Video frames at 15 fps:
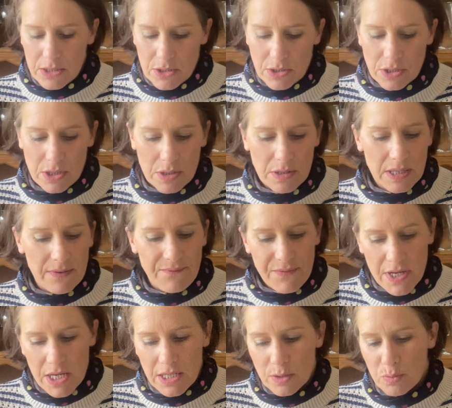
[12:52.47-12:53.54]
So the
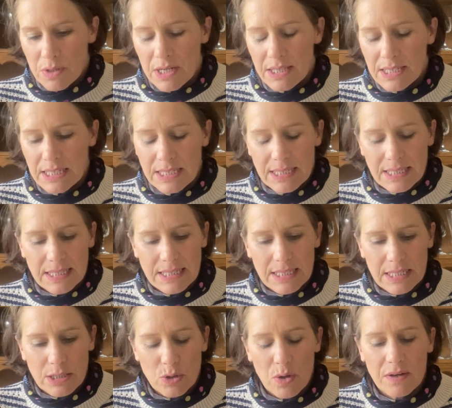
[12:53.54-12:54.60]
first one, and
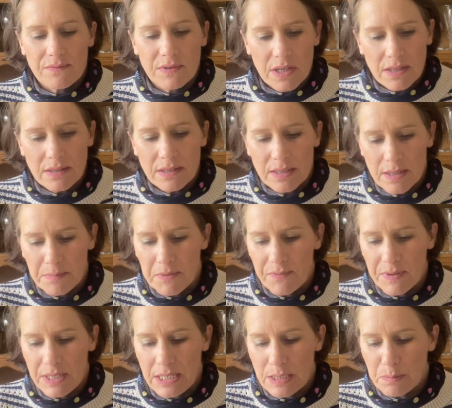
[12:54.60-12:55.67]
so I've done some of
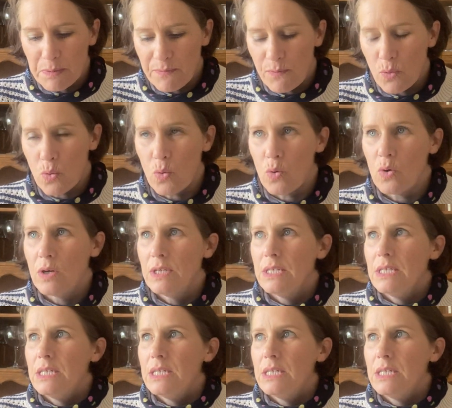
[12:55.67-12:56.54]
these before,